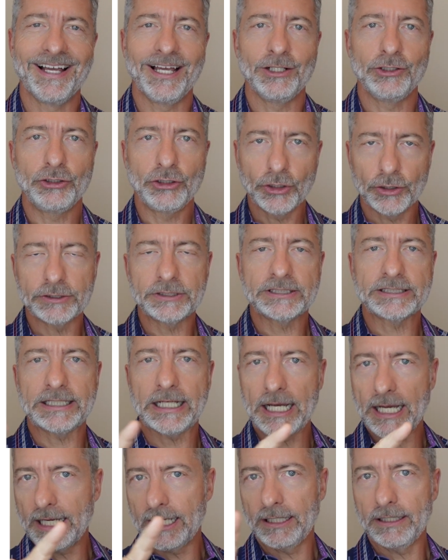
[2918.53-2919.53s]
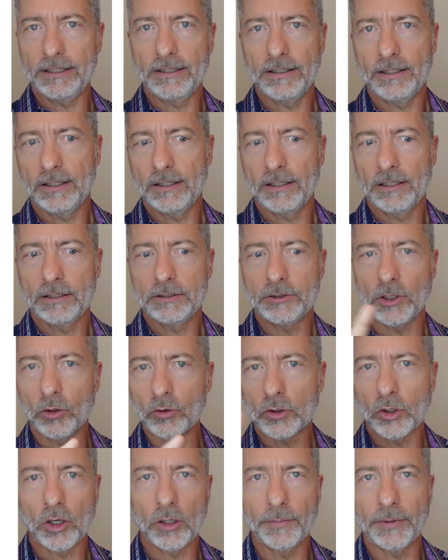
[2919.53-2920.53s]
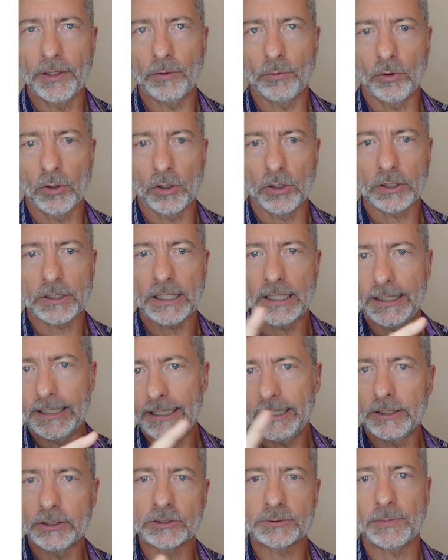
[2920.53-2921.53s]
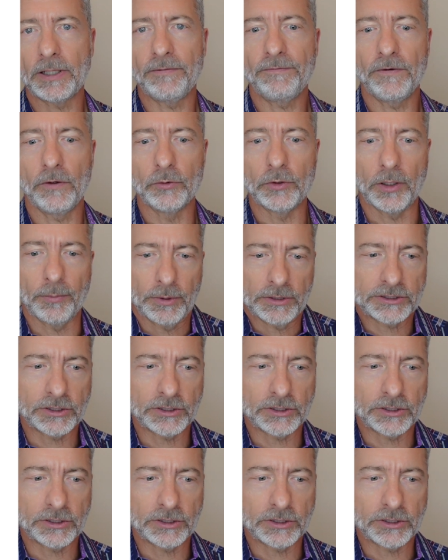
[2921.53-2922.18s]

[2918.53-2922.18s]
should say, "Don't call me at work, and here's my phone number."